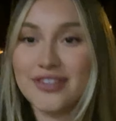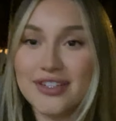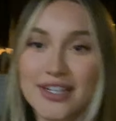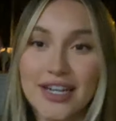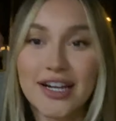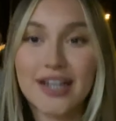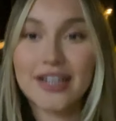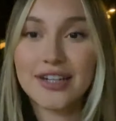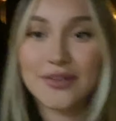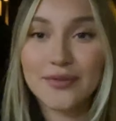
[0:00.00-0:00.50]

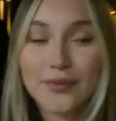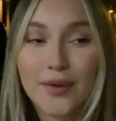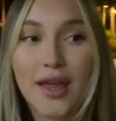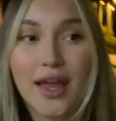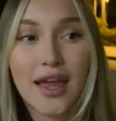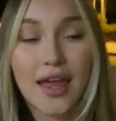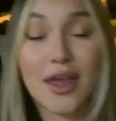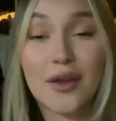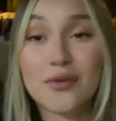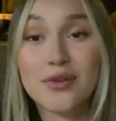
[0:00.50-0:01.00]
dinner.
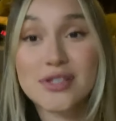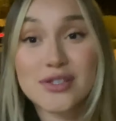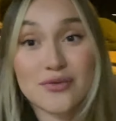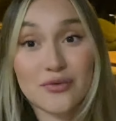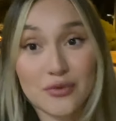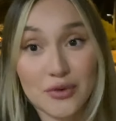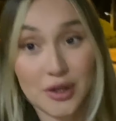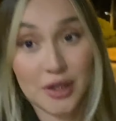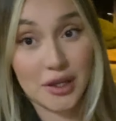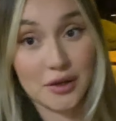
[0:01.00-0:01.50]
It was
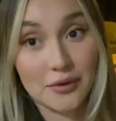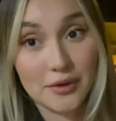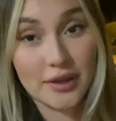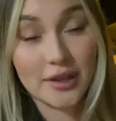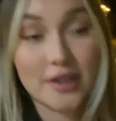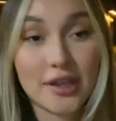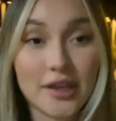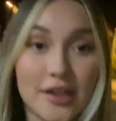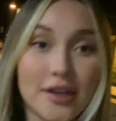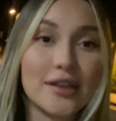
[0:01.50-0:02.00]
really,
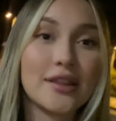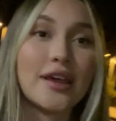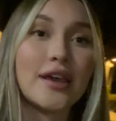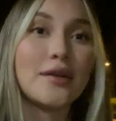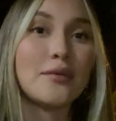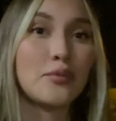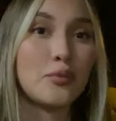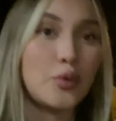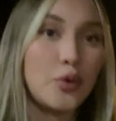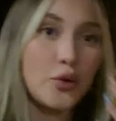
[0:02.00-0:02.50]
really good. Like,
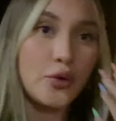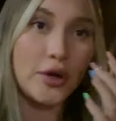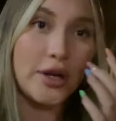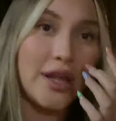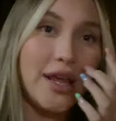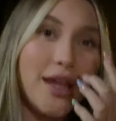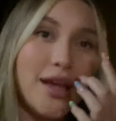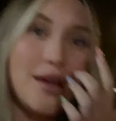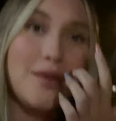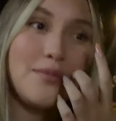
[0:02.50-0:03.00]

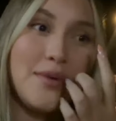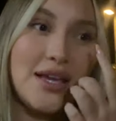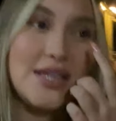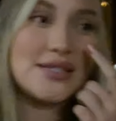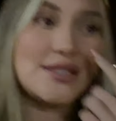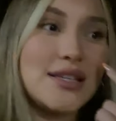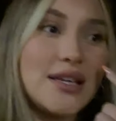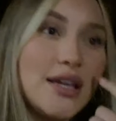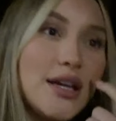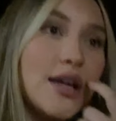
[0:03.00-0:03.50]
pretty
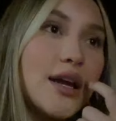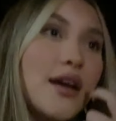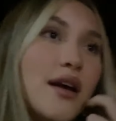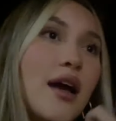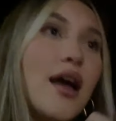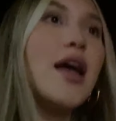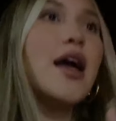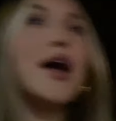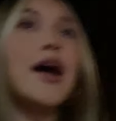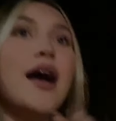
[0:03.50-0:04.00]
amazing.
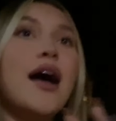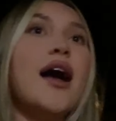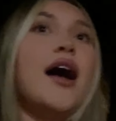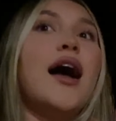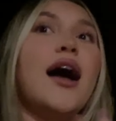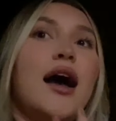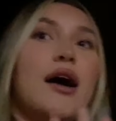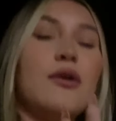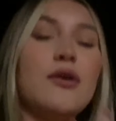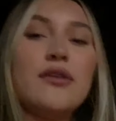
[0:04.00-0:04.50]

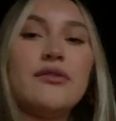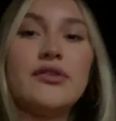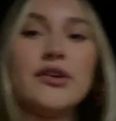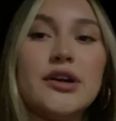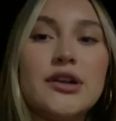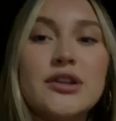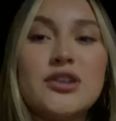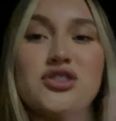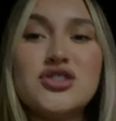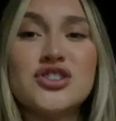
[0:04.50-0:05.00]

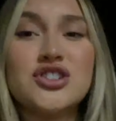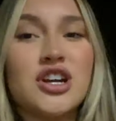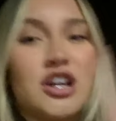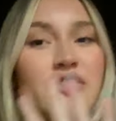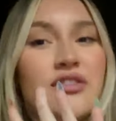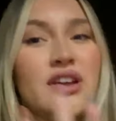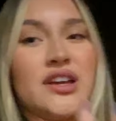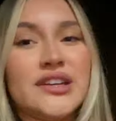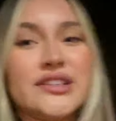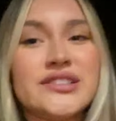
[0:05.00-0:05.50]
However,
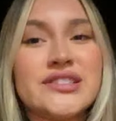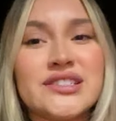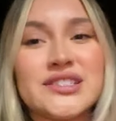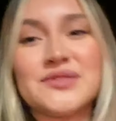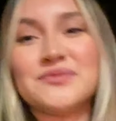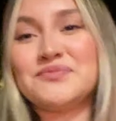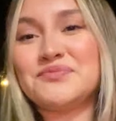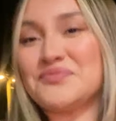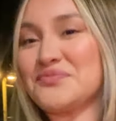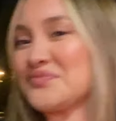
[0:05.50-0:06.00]
service,
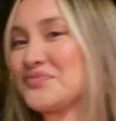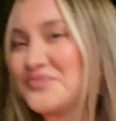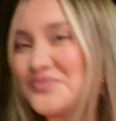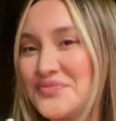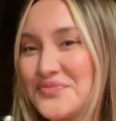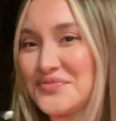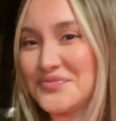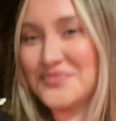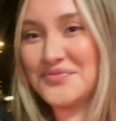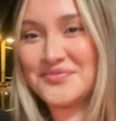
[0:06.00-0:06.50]

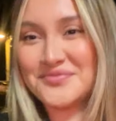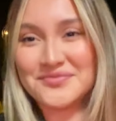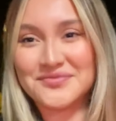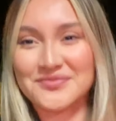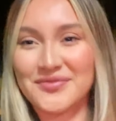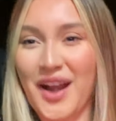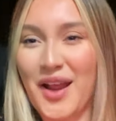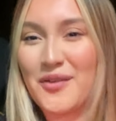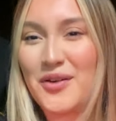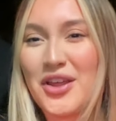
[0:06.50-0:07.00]

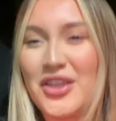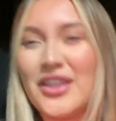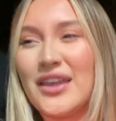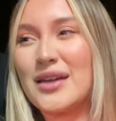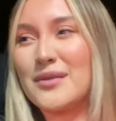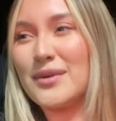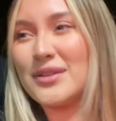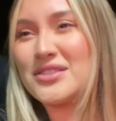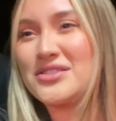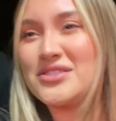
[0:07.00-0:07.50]
what do you think about the